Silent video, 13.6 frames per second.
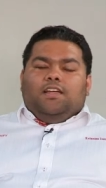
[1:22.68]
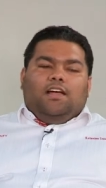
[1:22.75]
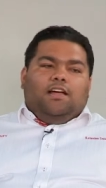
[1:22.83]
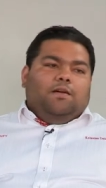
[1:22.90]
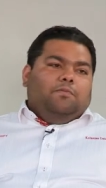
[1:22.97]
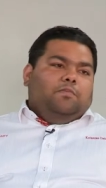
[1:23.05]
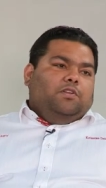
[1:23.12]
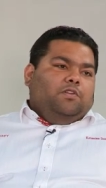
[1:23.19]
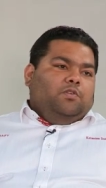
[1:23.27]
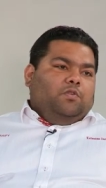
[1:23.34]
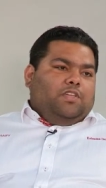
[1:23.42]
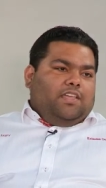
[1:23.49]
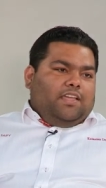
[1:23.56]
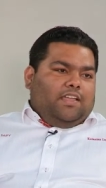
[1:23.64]
um,
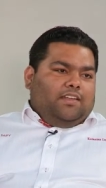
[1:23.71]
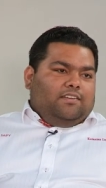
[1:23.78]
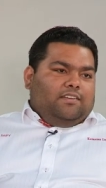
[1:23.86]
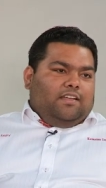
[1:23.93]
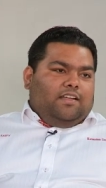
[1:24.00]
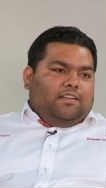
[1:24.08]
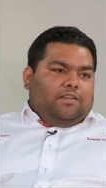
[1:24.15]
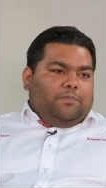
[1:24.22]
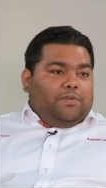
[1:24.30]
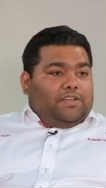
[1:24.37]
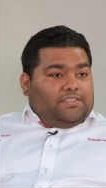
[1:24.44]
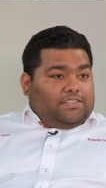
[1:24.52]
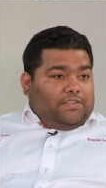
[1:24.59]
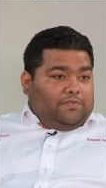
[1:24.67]
looking at uh, the
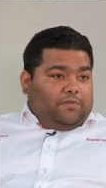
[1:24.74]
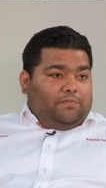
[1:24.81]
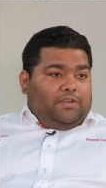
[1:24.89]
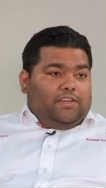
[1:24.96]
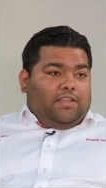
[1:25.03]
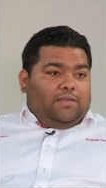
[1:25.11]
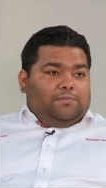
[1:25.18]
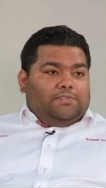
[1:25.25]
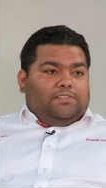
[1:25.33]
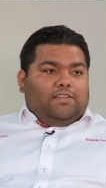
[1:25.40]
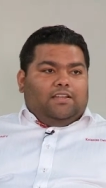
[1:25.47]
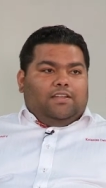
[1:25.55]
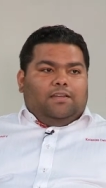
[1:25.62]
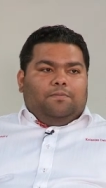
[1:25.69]
biggest F&B names
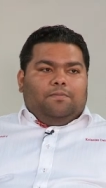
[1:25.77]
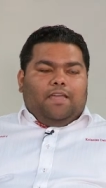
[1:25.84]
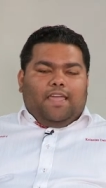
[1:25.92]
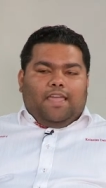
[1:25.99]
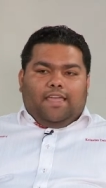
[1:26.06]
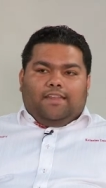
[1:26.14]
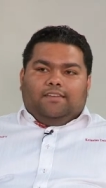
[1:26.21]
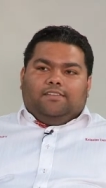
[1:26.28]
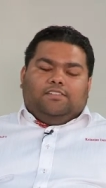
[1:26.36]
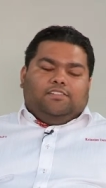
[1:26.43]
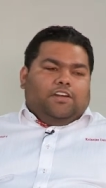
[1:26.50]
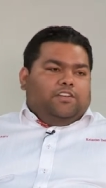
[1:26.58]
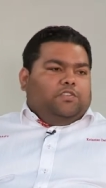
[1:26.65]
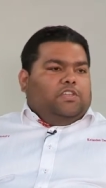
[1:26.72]
um, and
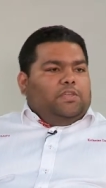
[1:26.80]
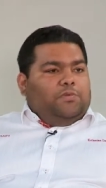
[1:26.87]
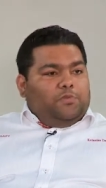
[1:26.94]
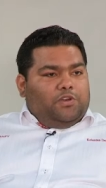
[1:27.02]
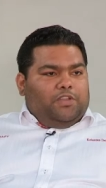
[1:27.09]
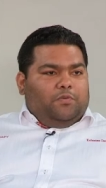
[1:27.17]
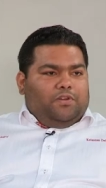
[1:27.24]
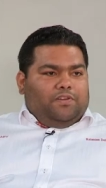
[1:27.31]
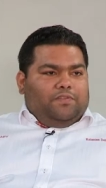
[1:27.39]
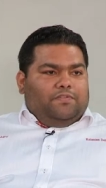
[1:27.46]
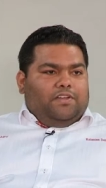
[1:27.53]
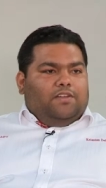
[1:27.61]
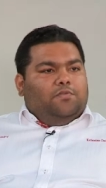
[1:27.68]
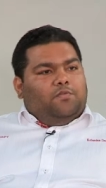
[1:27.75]
trying to emulate what
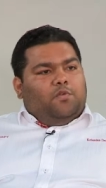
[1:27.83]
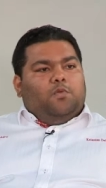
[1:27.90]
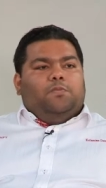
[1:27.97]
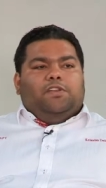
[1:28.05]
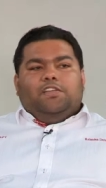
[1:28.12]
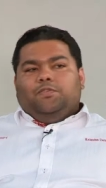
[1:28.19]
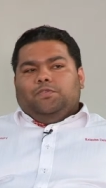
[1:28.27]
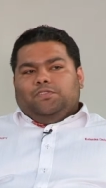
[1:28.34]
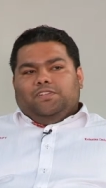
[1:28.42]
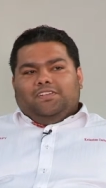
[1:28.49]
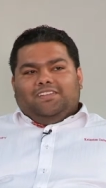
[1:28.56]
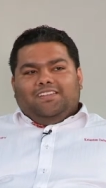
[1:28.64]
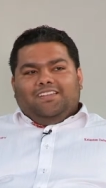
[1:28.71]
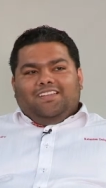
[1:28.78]
they've done for Malay
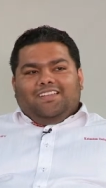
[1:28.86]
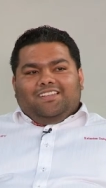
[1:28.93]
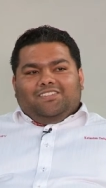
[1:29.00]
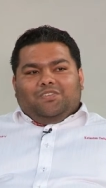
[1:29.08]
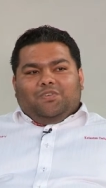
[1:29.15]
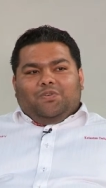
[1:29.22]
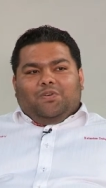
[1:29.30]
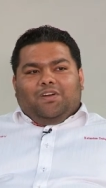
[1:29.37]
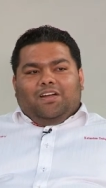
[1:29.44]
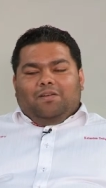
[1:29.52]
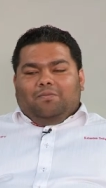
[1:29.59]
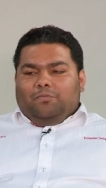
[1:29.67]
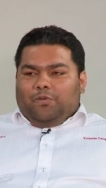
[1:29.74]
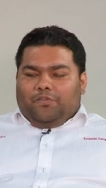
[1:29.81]
cuisine. So
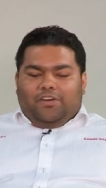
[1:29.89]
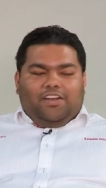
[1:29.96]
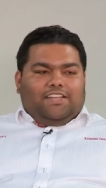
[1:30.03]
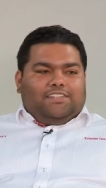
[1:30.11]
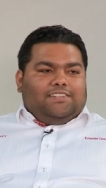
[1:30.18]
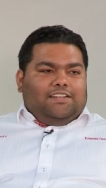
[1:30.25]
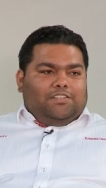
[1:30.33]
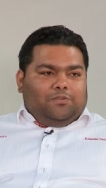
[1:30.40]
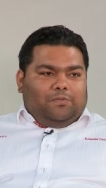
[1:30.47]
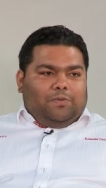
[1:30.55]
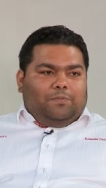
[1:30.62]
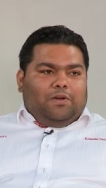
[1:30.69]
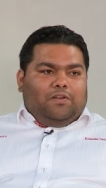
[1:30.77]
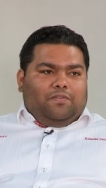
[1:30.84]
um, we're really excited to
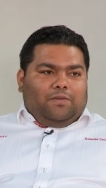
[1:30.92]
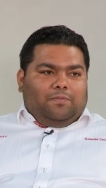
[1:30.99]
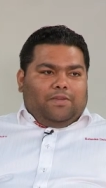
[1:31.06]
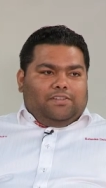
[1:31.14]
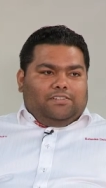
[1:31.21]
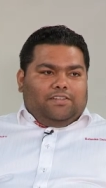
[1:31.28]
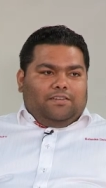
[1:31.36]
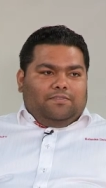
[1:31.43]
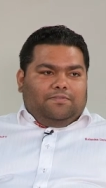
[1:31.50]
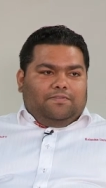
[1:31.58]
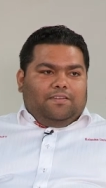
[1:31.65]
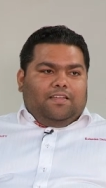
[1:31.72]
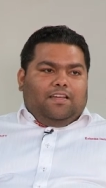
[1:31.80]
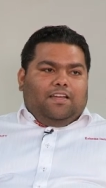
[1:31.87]
be part of MIGF,
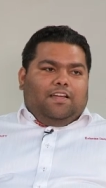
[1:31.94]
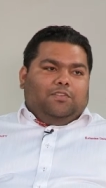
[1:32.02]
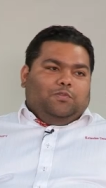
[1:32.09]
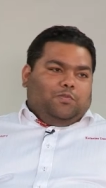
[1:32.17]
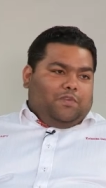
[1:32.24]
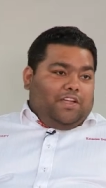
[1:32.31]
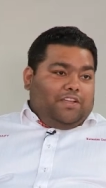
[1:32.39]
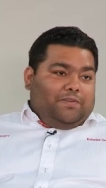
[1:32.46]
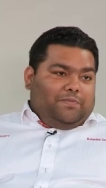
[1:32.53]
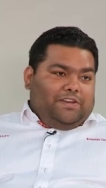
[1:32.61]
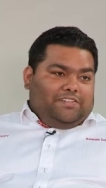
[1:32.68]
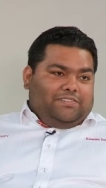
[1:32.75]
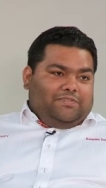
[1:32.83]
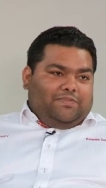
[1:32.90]
uh, to fly the
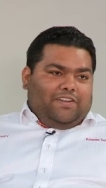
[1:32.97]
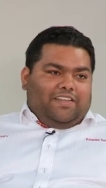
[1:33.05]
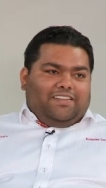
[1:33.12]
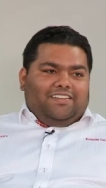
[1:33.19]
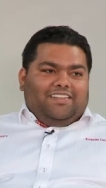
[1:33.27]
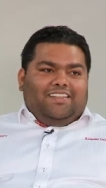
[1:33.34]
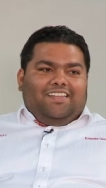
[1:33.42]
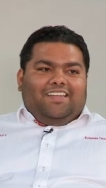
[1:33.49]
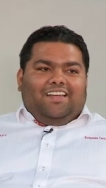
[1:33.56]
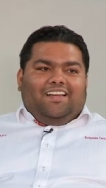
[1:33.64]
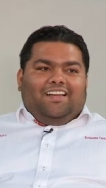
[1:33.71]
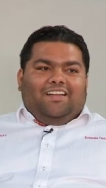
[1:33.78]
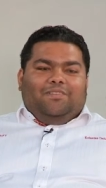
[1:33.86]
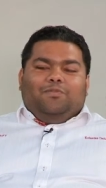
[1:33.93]
Malaysian flag
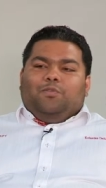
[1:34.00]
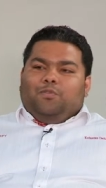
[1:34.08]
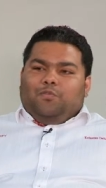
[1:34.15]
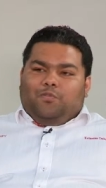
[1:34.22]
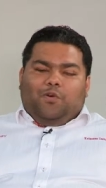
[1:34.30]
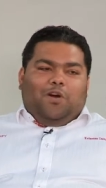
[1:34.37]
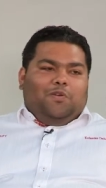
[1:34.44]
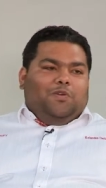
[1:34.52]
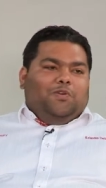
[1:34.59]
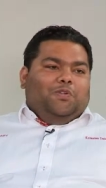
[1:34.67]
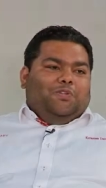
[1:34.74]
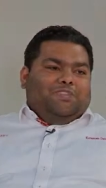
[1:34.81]
um, for our local